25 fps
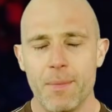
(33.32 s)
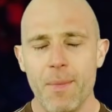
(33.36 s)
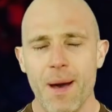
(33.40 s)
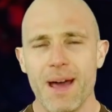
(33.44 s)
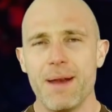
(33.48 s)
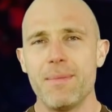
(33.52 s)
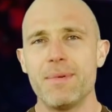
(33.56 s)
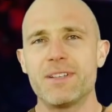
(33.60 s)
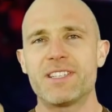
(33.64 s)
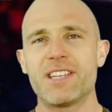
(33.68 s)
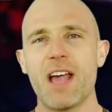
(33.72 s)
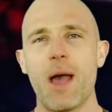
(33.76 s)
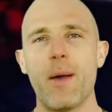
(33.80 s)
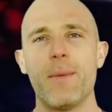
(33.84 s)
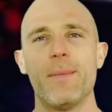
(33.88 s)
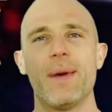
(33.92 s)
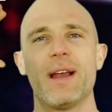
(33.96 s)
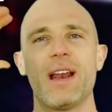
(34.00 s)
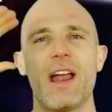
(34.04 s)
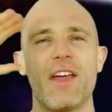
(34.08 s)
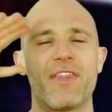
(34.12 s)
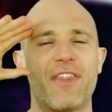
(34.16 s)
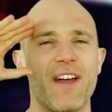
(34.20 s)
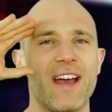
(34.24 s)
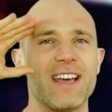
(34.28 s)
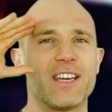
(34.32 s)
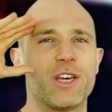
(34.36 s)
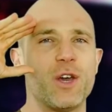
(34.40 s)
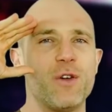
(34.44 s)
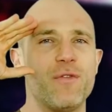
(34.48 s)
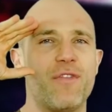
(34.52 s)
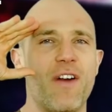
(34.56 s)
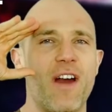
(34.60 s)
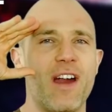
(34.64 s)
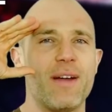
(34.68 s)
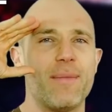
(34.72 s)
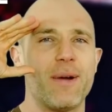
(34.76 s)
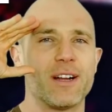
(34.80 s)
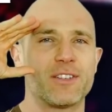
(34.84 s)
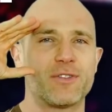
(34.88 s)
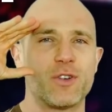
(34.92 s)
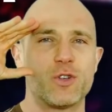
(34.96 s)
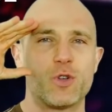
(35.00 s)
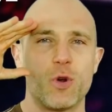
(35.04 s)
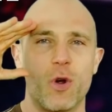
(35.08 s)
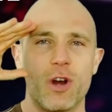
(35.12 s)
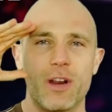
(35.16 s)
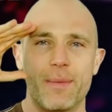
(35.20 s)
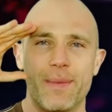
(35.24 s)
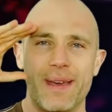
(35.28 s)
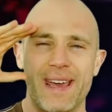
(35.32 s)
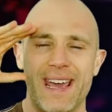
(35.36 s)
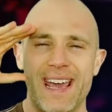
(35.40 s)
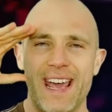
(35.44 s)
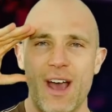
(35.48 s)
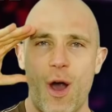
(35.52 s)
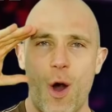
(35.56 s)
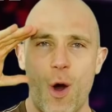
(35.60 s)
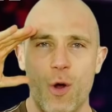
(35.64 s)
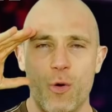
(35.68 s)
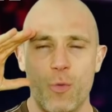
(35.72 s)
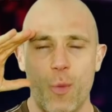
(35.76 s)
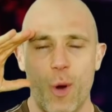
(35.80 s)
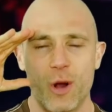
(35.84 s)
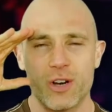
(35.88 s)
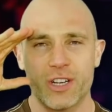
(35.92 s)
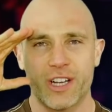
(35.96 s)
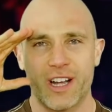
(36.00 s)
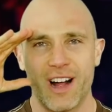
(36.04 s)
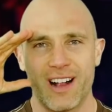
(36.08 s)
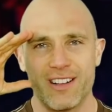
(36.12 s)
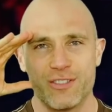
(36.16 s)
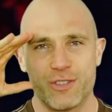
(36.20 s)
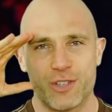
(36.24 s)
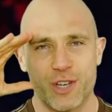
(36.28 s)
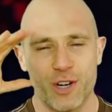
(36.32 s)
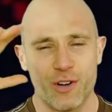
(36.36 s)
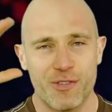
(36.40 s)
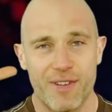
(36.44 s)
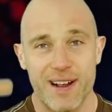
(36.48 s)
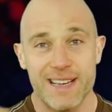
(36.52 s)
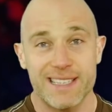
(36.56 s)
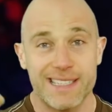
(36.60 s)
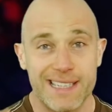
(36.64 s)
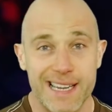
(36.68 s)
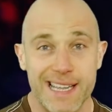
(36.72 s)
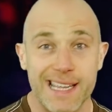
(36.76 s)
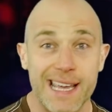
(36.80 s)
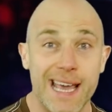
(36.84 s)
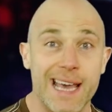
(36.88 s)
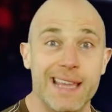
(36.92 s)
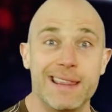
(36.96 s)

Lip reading: My name is Simon Miller. Thank you very much for joining me here on What Culture Wrestling.